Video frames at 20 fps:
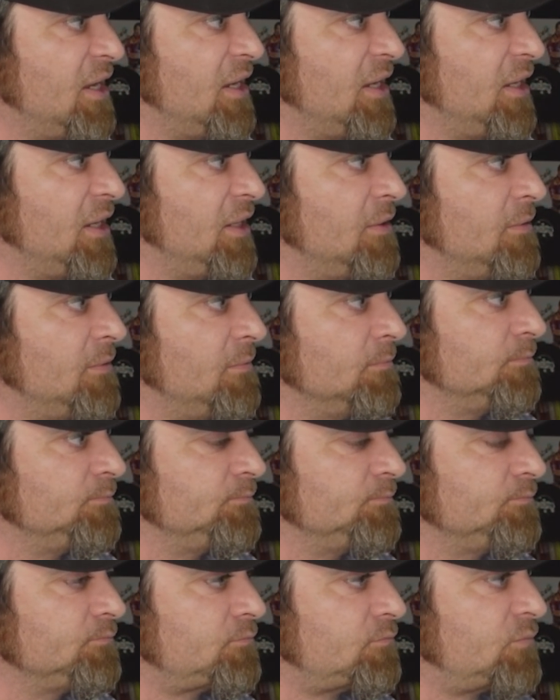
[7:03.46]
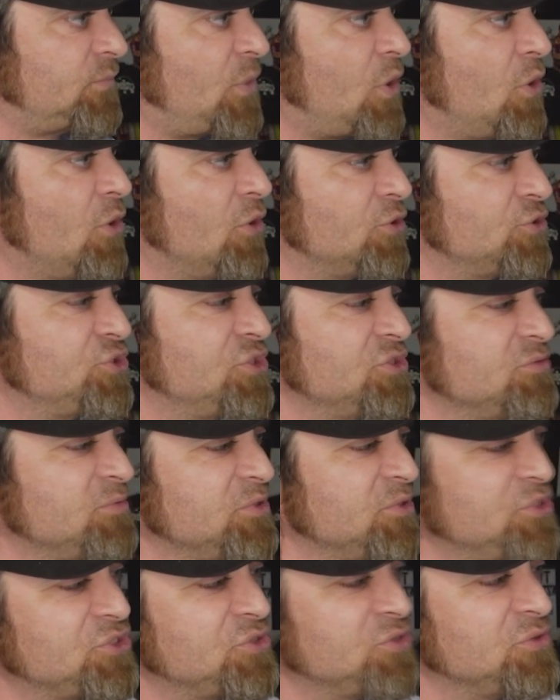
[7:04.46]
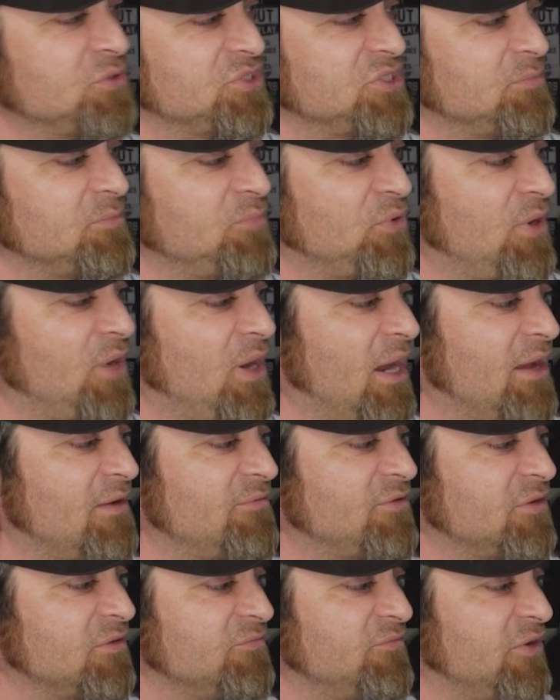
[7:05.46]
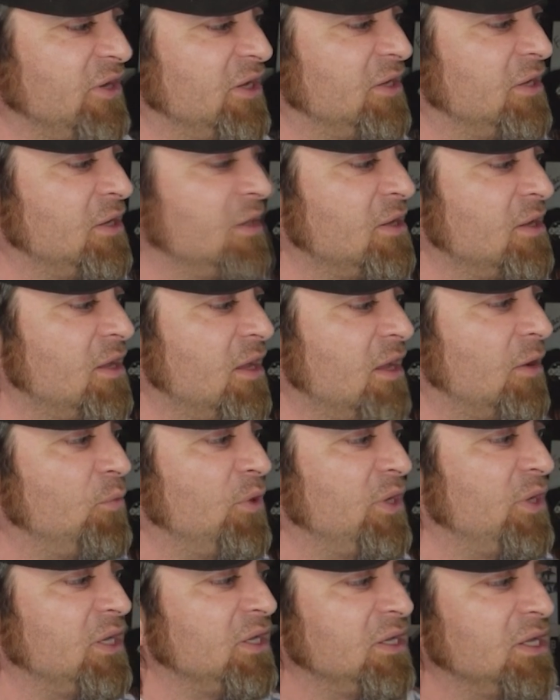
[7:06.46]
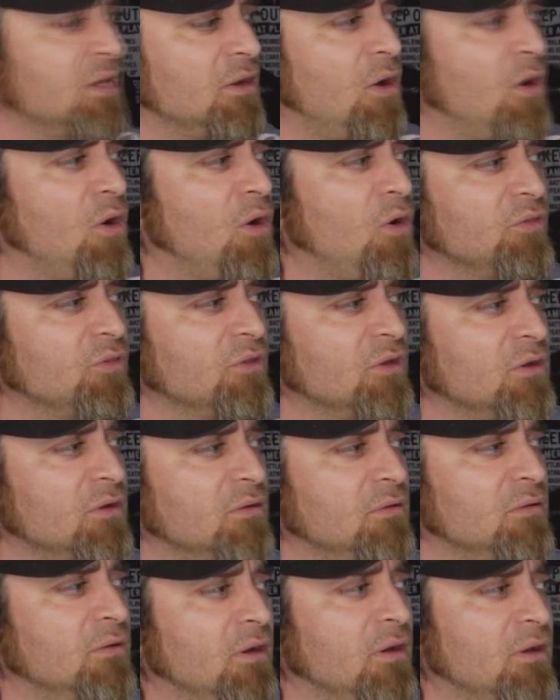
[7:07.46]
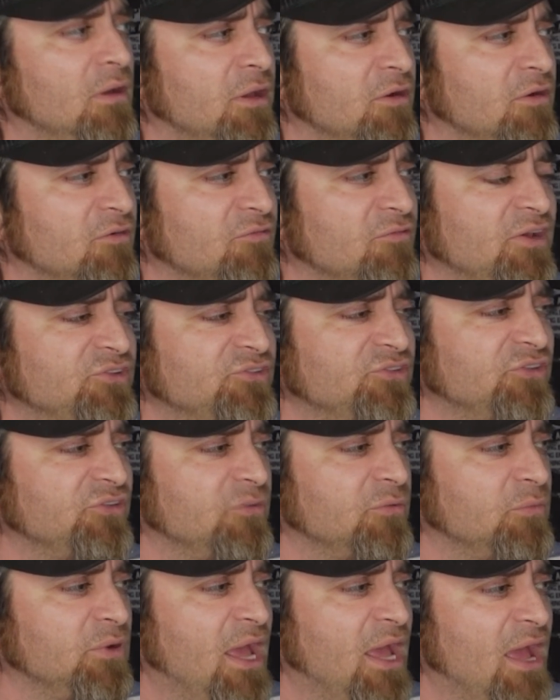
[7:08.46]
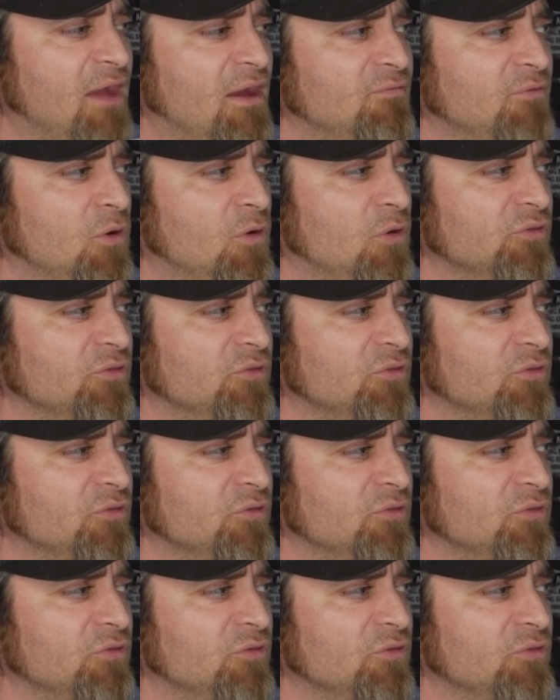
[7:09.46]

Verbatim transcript: a, or excuse me, just do a simple ifconfig and we can get all the uh, interfaces that we have